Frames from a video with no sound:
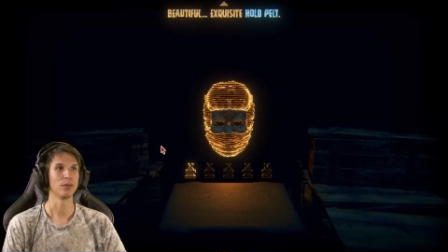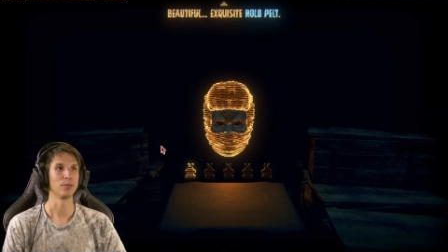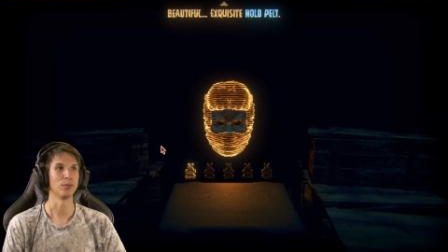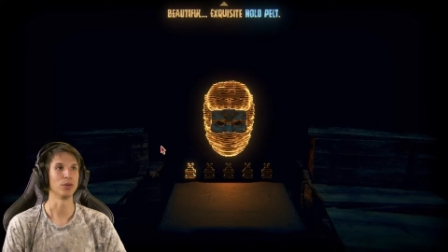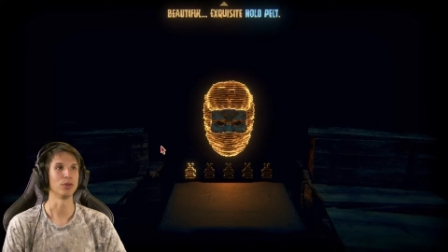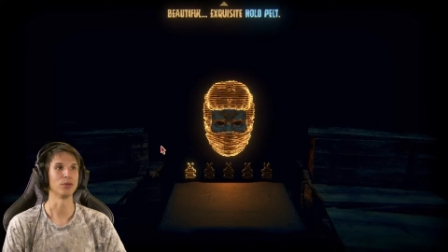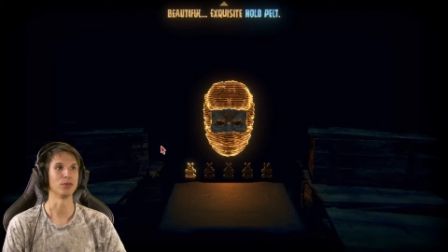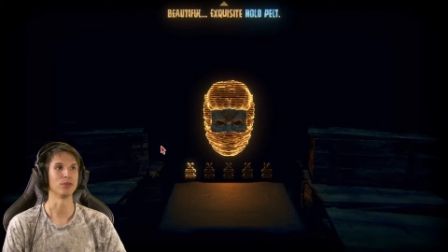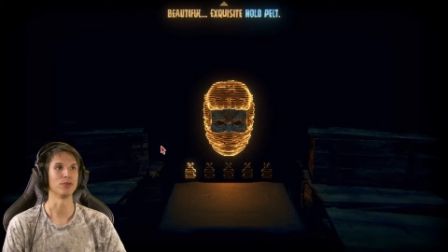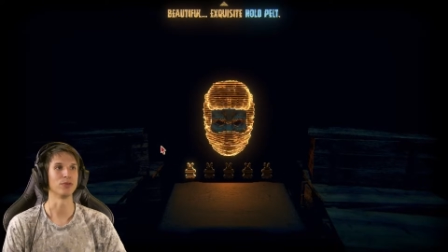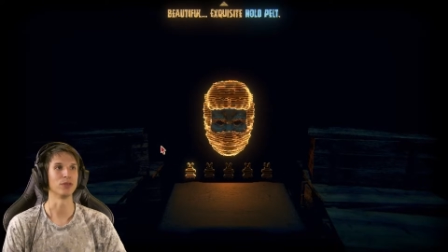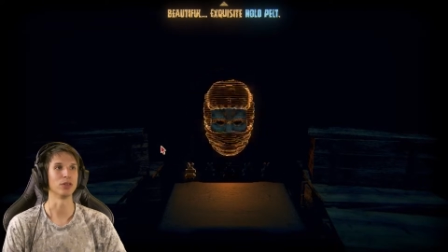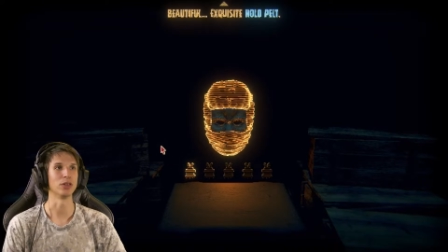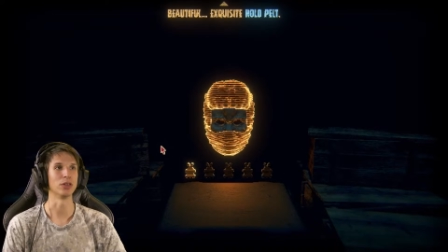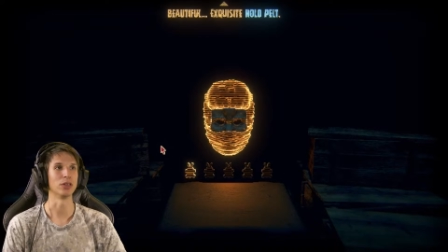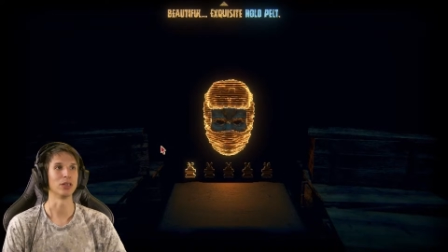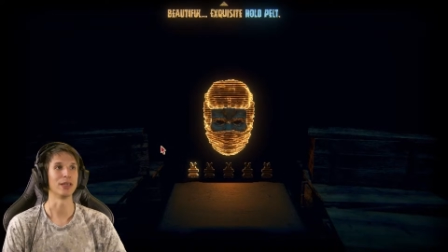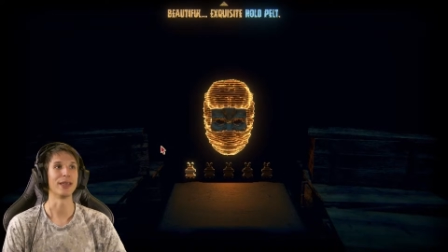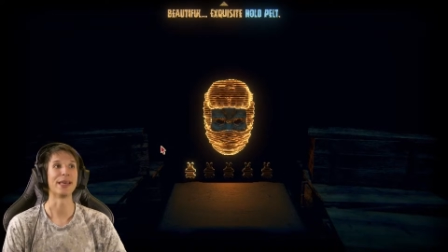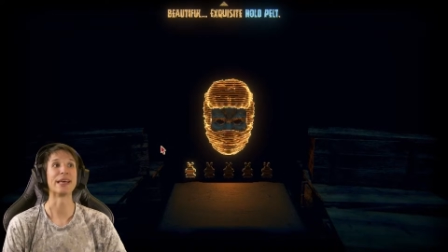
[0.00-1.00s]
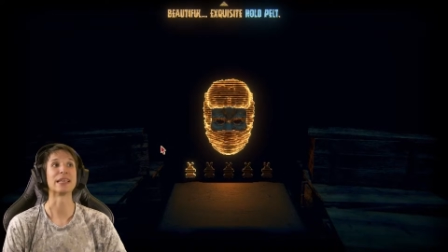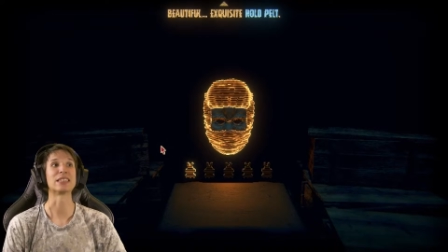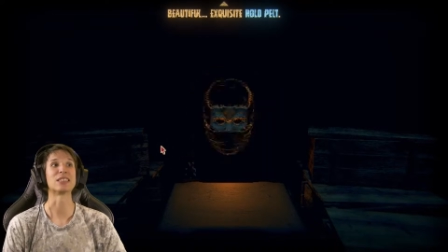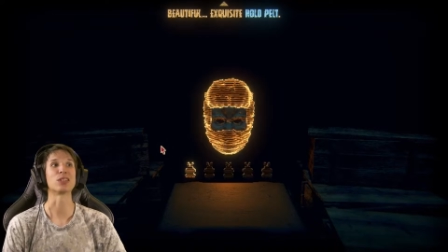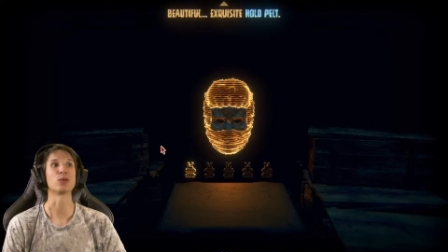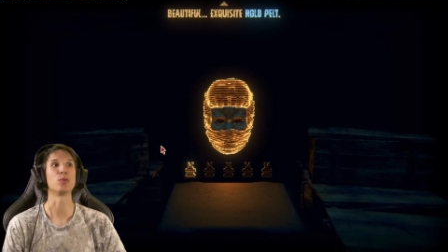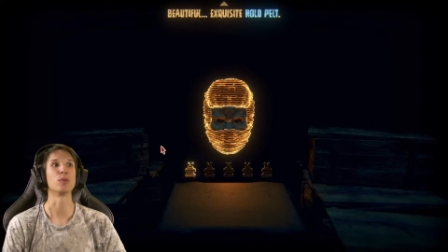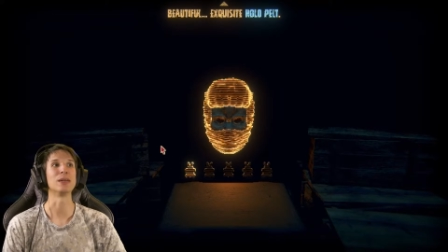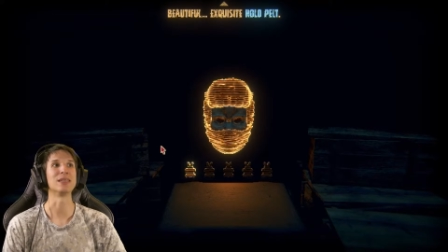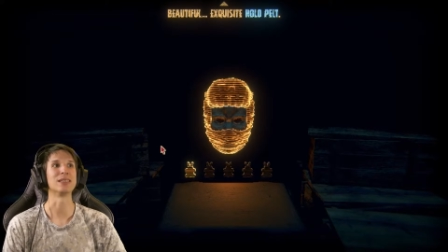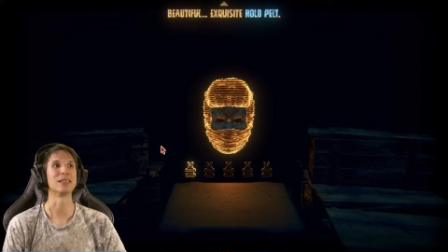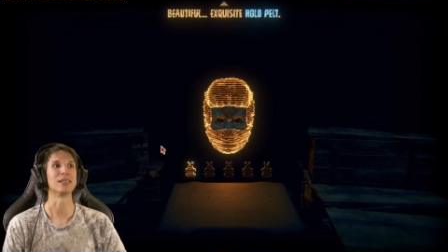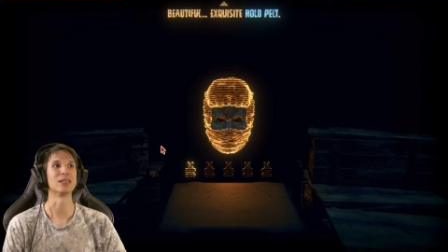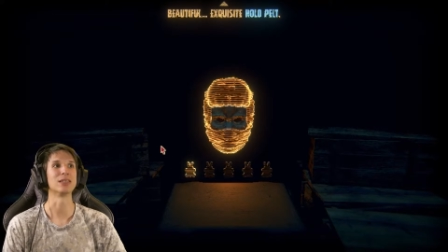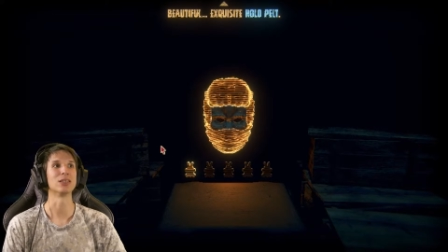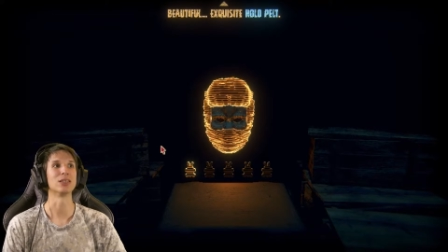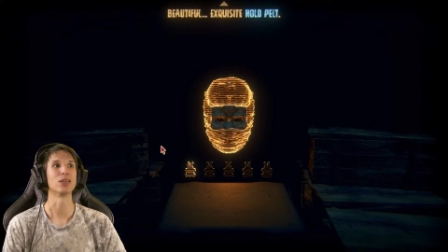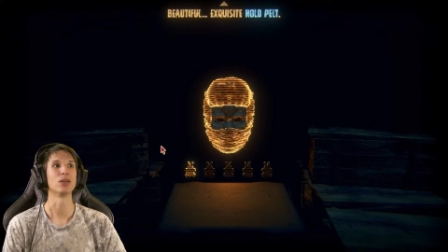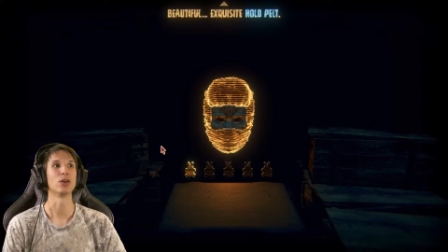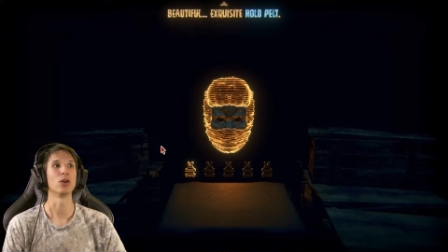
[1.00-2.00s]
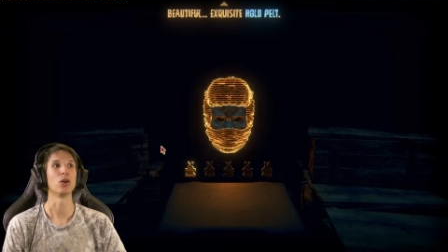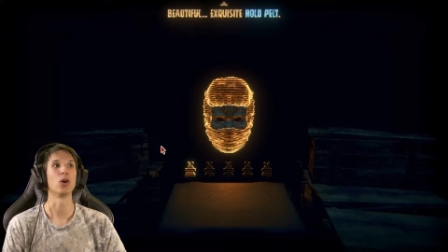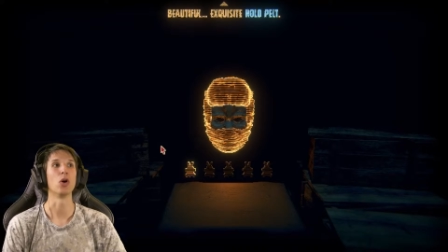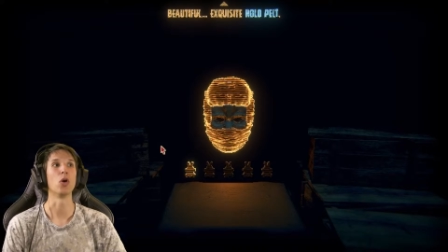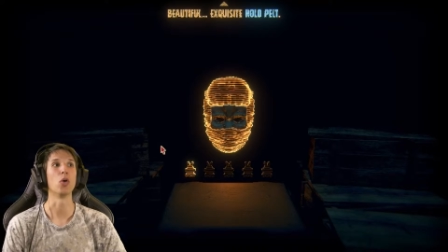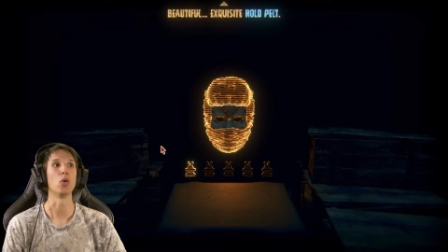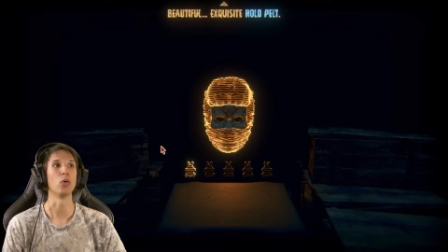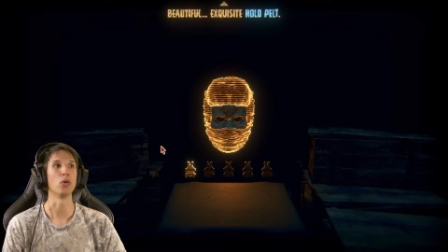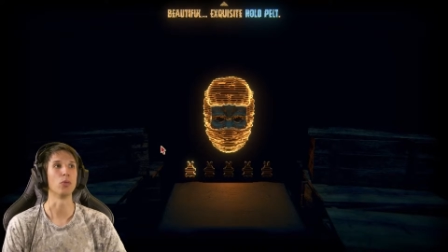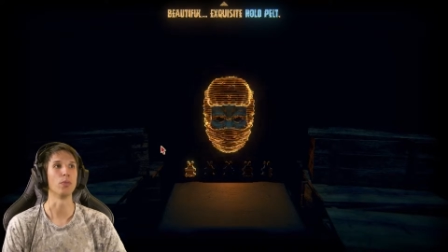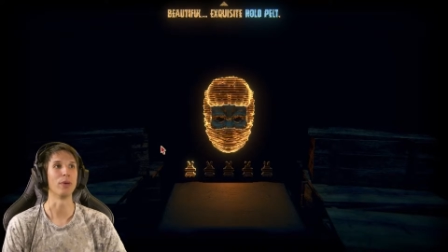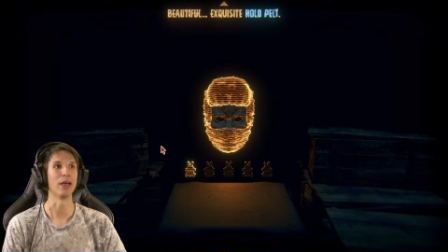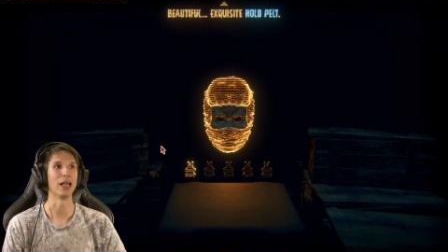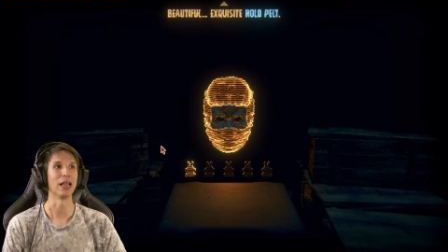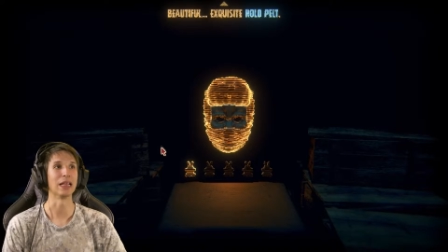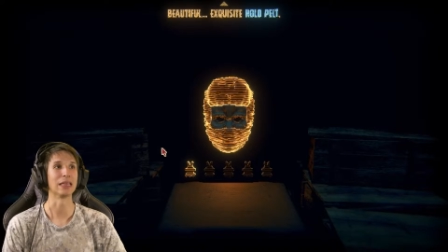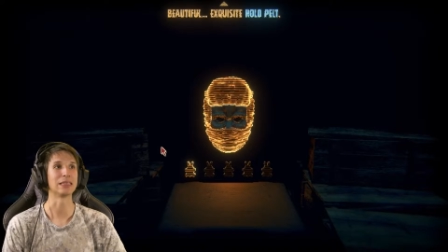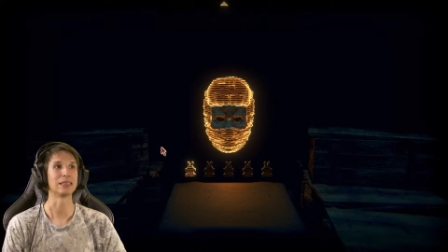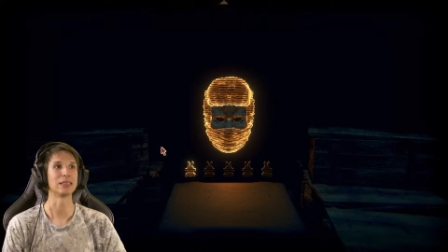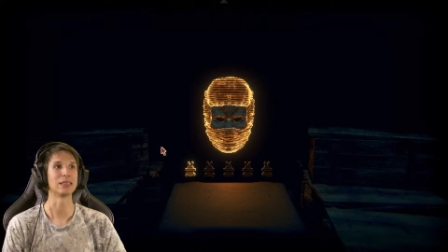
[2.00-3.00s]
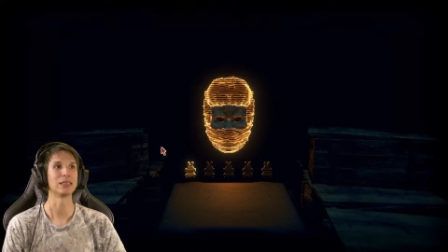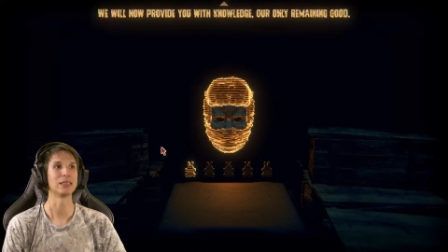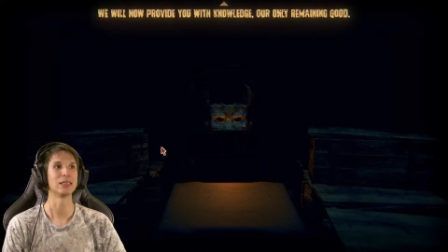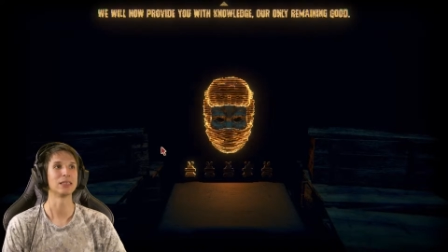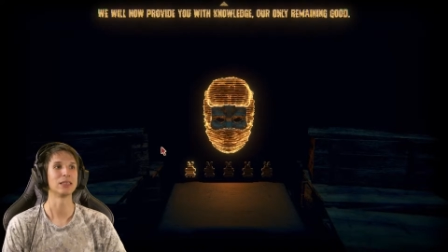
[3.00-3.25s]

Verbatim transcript: Beautiful, exquisite holopelt.